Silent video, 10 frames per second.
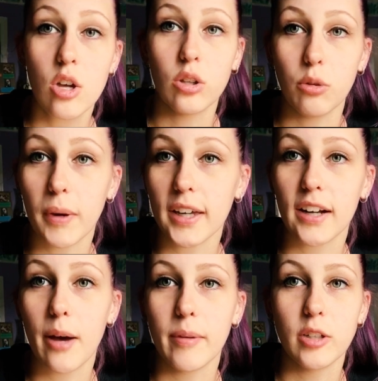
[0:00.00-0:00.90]
you pick it
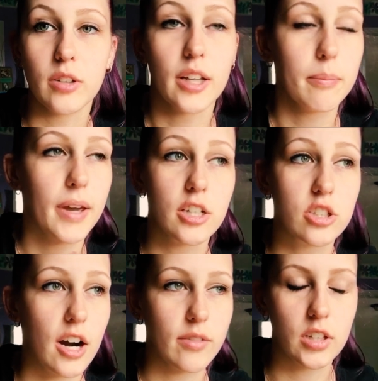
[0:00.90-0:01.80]
up and you can like picture
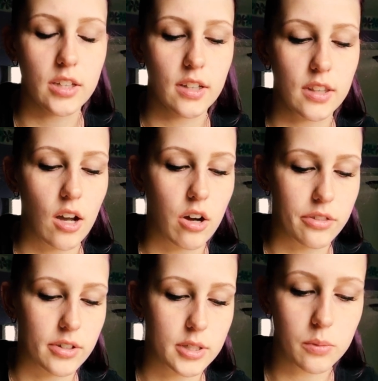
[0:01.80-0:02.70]
everything that the
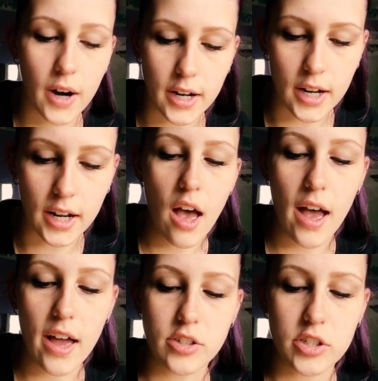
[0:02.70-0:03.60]
author is writing
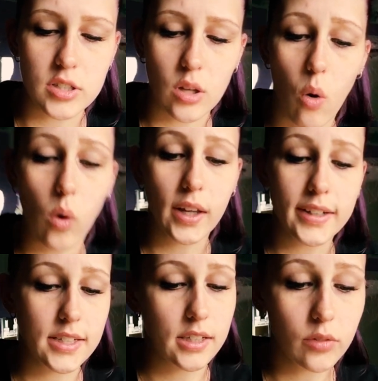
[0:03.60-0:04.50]
and just the whole
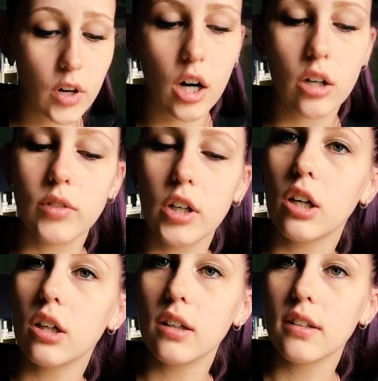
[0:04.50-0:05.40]
idea of
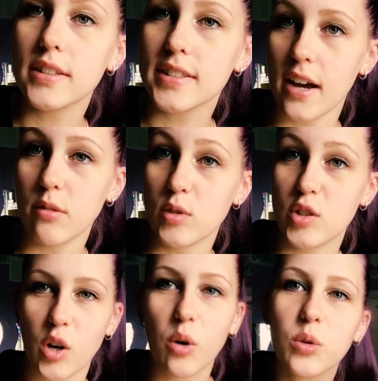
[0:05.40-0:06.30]
Caraval sounds
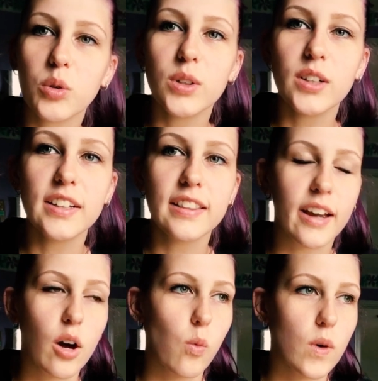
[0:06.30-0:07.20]
so cool. Like
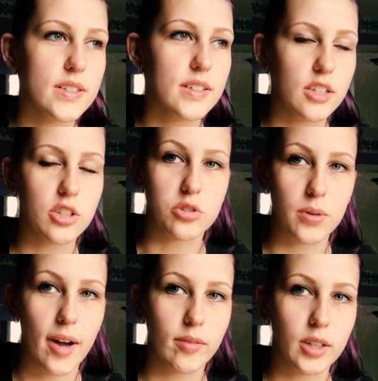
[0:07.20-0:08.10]
a once a year
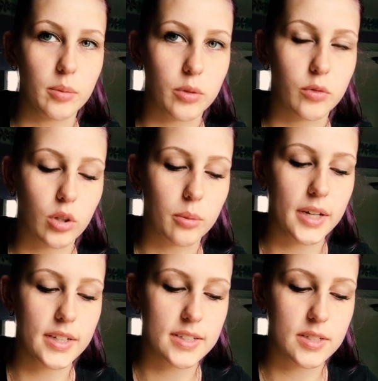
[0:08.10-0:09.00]
traveling
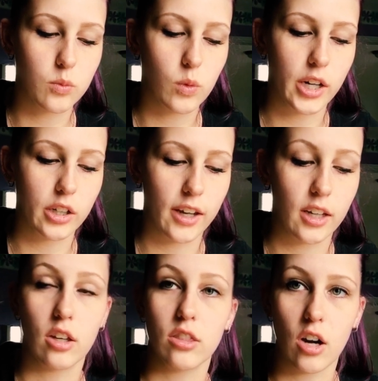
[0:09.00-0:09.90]
performance where
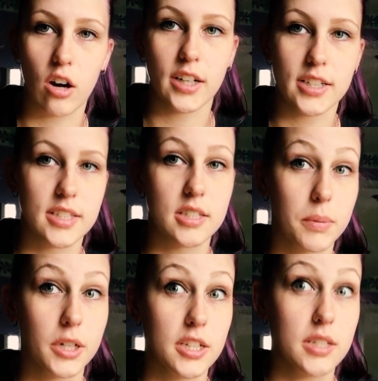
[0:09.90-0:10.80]
like the audience gets to
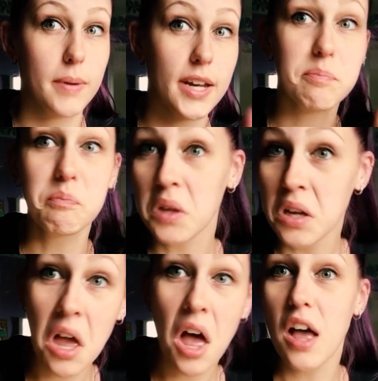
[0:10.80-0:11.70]
participate.
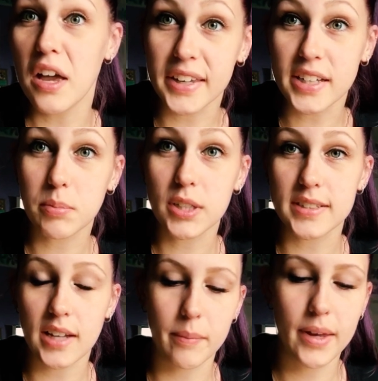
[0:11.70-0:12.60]
Yes, please
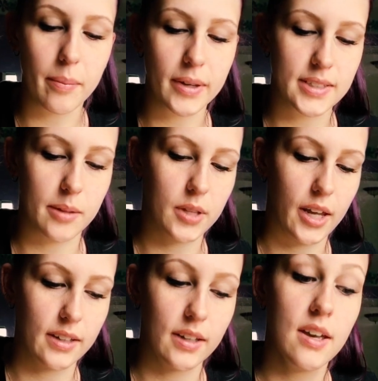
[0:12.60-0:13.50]
sign me up. Except
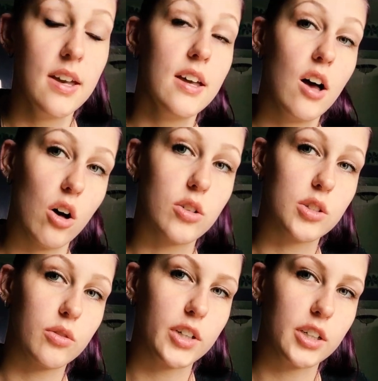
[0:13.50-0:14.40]
like also
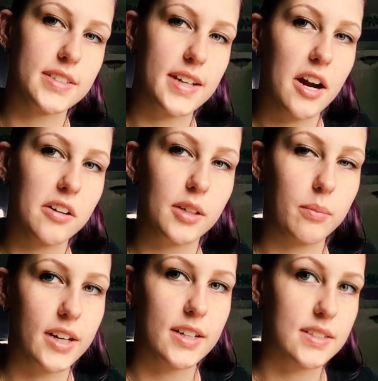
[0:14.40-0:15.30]
very scary
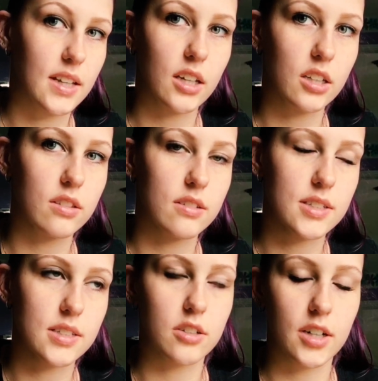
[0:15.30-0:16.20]
because like the
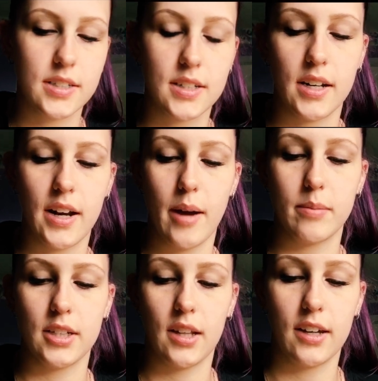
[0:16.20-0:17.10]
sister gets kidnapped
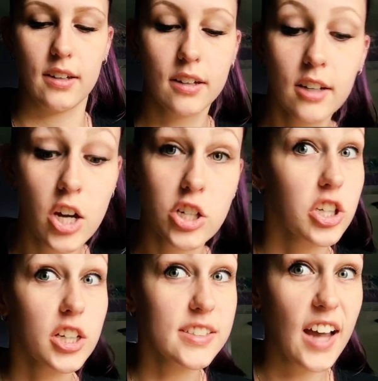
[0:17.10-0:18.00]
and like she
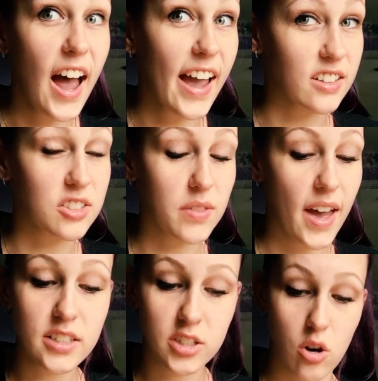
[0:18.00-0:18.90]
could die so
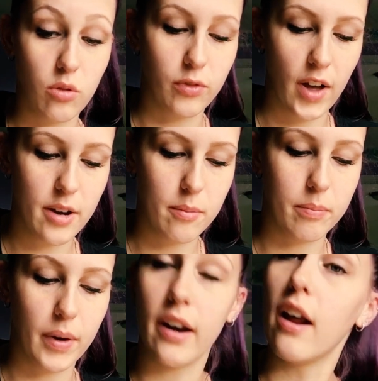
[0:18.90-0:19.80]
that's no fun
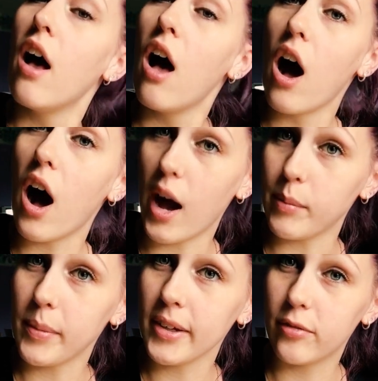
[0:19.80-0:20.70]
but i'm a
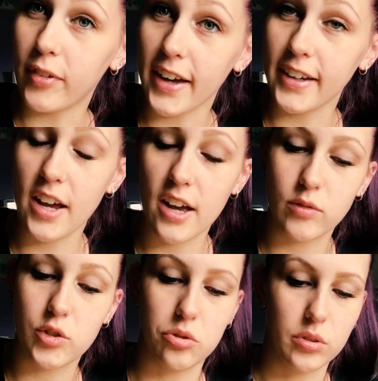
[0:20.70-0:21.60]
big fan of
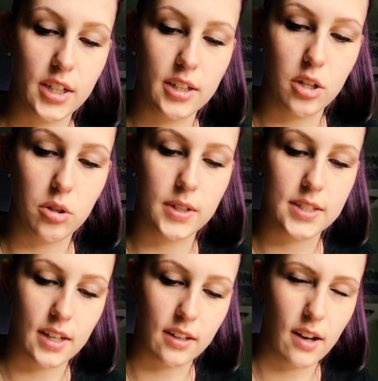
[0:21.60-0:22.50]
julian who is
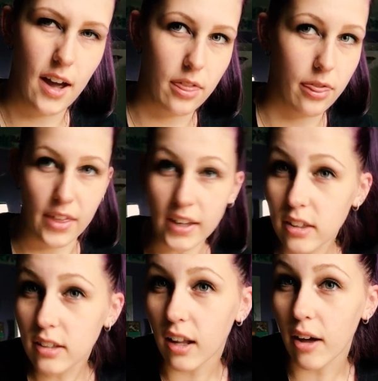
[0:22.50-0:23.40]
like i think the
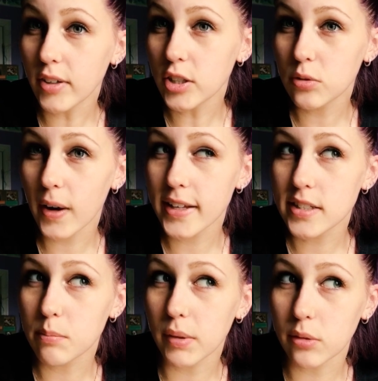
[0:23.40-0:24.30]
love interest
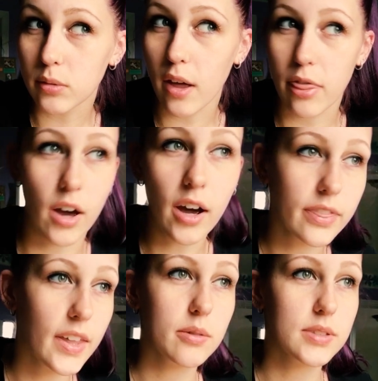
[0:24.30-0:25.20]
but it, i thought
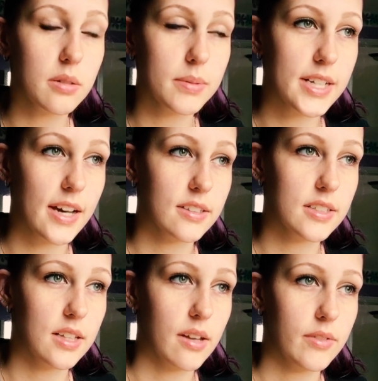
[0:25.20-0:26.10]
that it was going to be tella's love